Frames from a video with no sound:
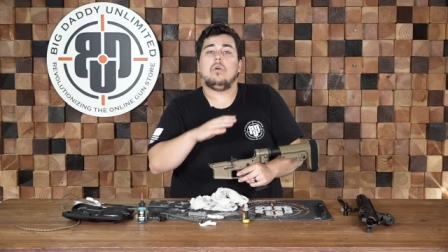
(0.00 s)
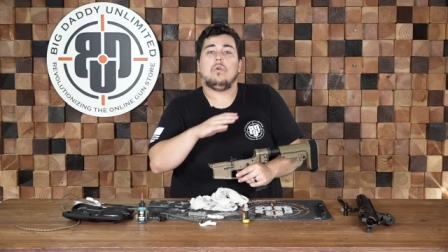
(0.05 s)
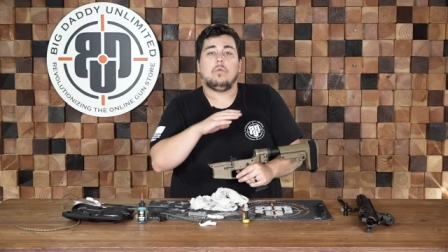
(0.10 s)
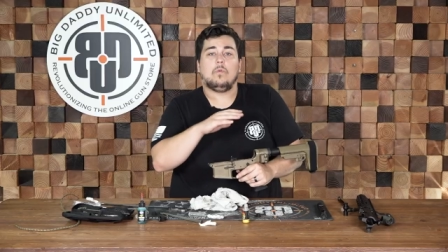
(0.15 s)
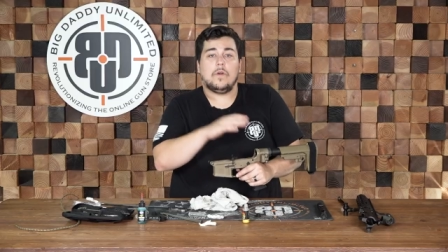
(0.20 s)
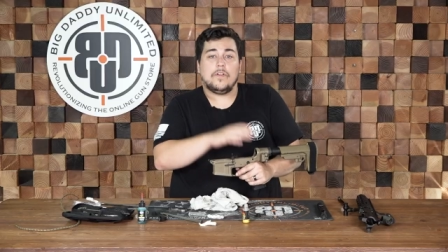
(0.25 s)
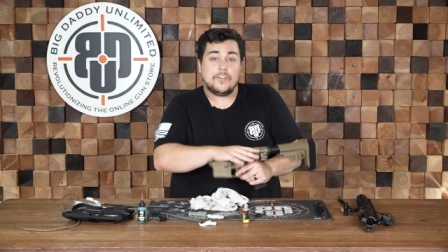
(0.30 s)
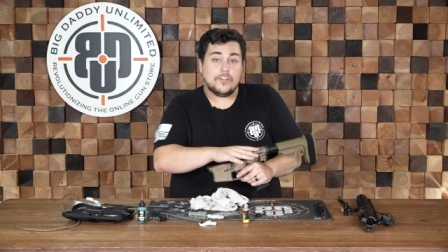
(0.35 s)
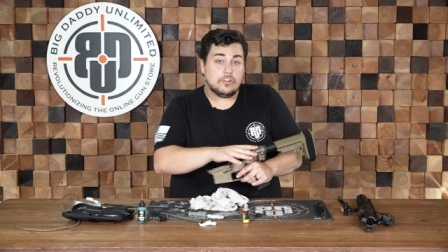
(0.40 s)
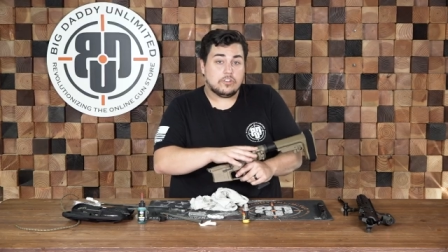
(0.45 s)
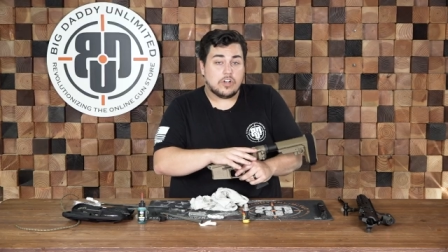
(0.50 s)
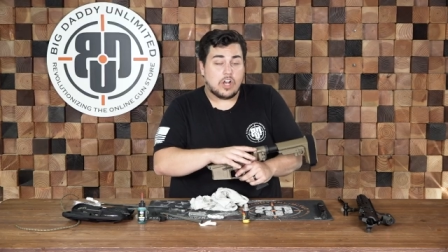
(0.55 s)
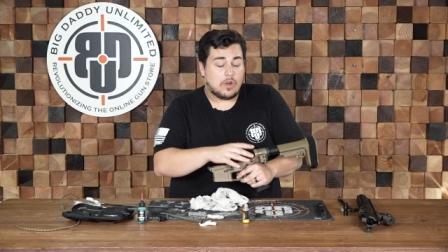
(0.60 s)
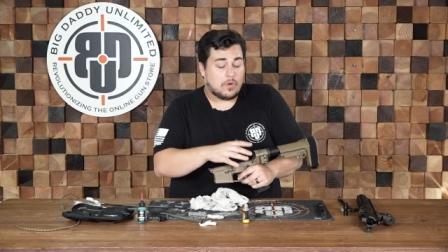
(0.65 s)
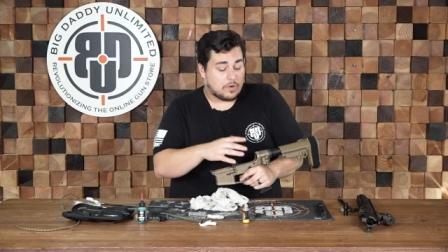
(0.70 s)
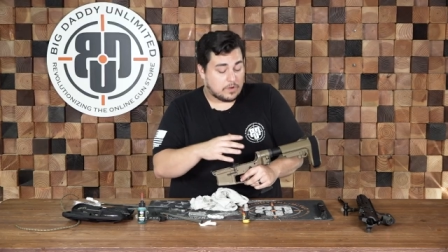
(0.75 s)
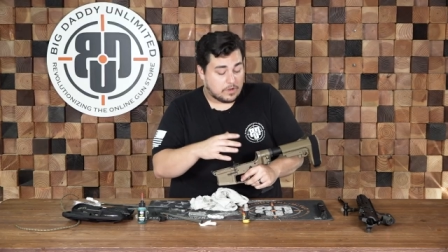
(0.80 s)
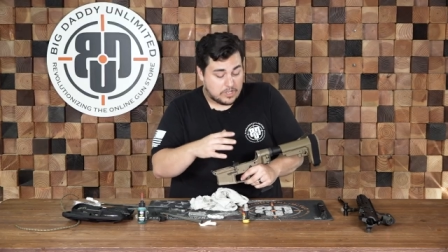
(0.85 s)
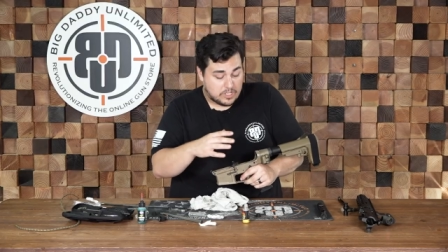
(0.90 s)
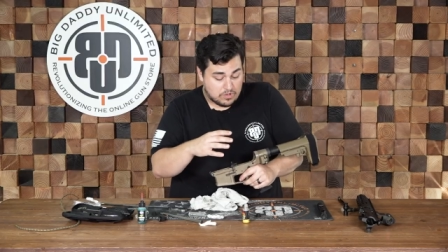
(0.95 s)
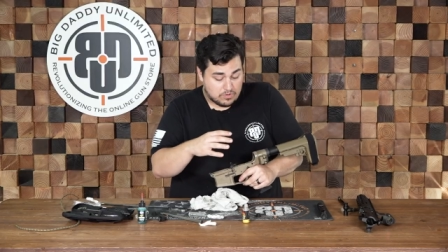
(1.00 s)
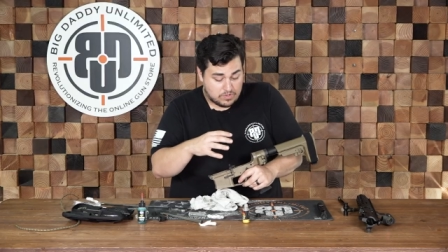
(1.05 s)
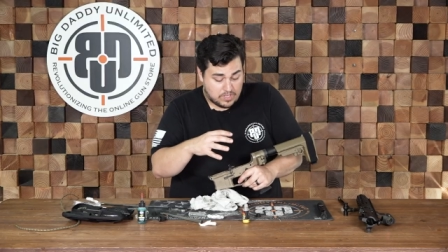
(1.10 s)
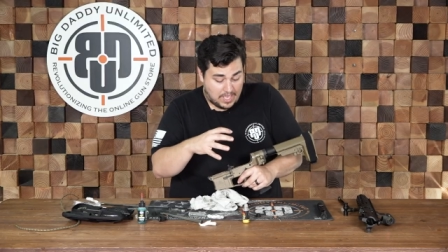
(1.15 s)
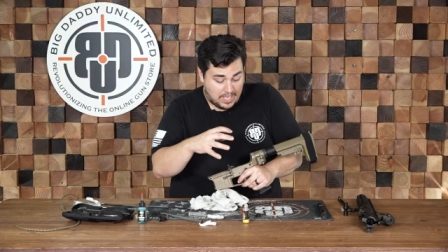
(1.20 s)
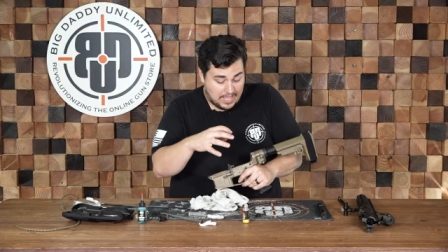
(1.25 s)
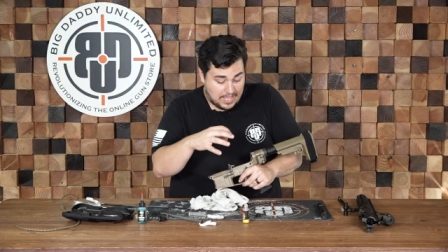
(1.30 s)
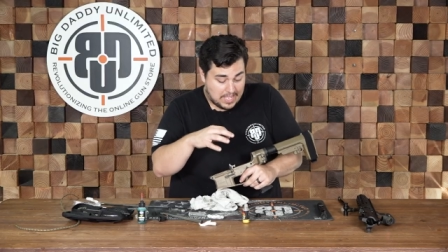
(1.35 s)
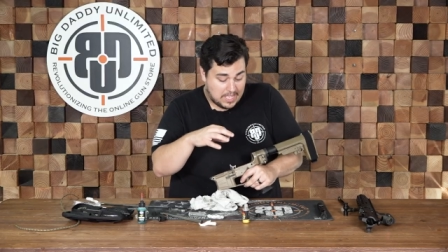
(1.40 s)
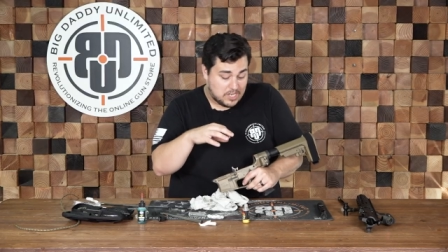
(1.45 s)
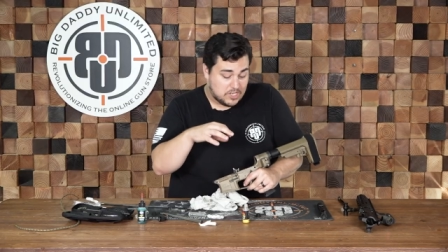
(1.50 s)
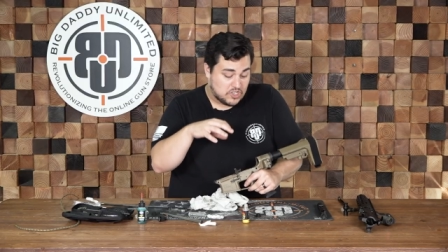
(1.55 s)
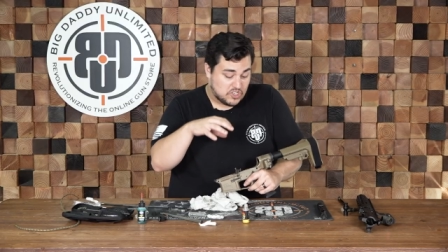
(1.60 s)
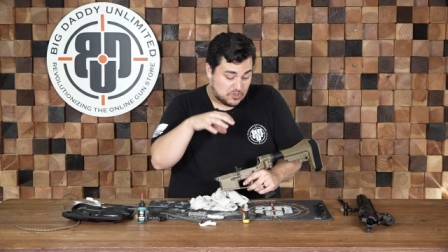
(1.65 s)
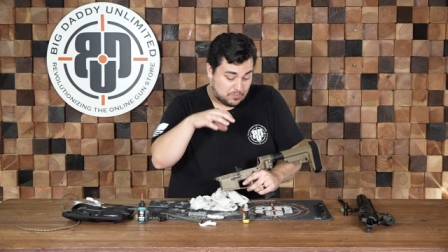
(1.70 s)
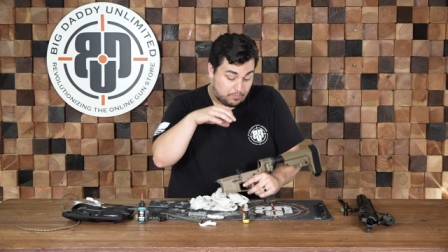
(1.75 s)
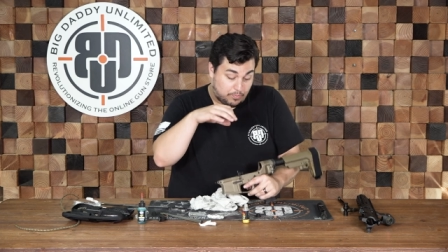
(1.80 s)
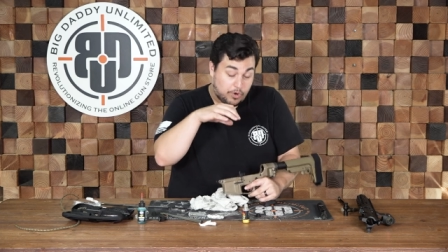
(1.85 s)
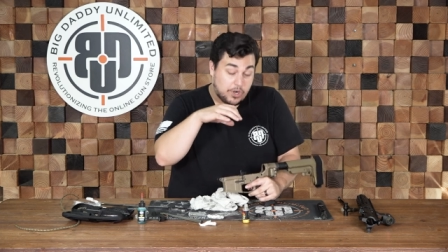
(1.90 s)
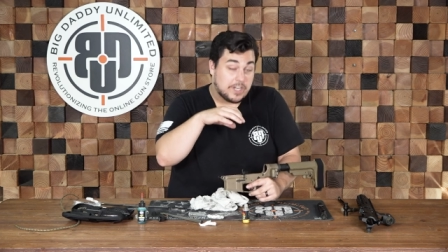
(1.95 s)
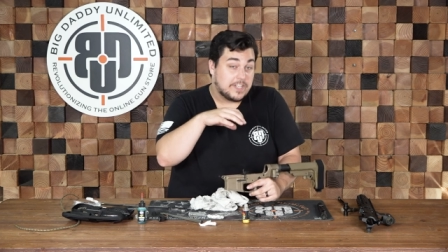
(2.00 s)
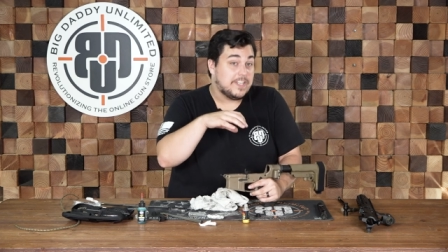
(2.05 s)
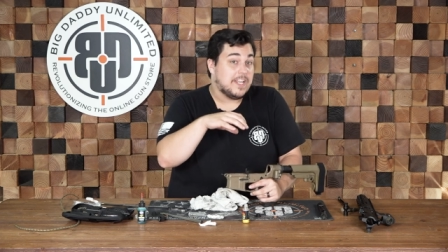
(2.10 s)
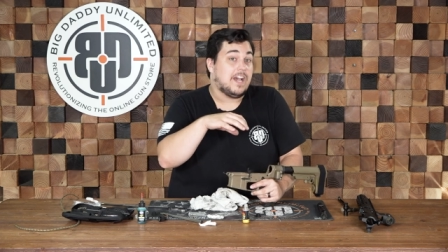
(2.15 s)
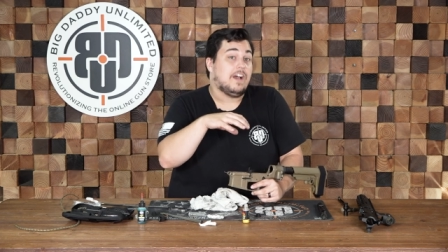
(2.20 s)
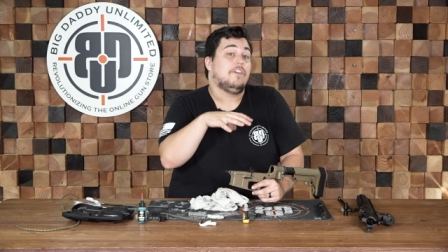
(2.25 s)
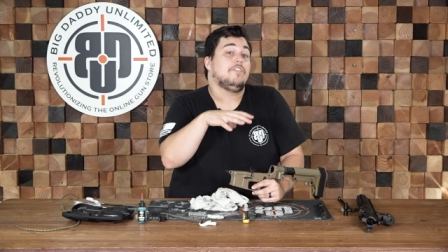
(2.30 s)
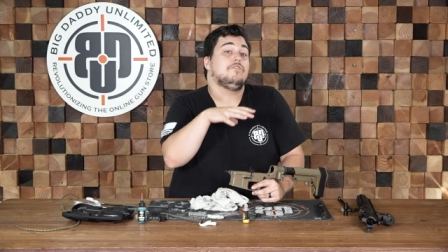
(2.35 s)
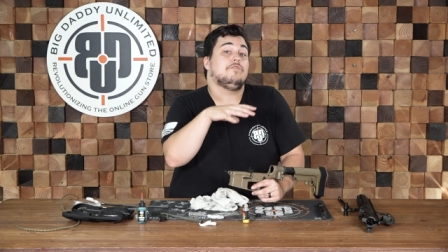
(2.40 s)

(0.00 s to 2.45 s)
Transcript: With your lower, you can just break down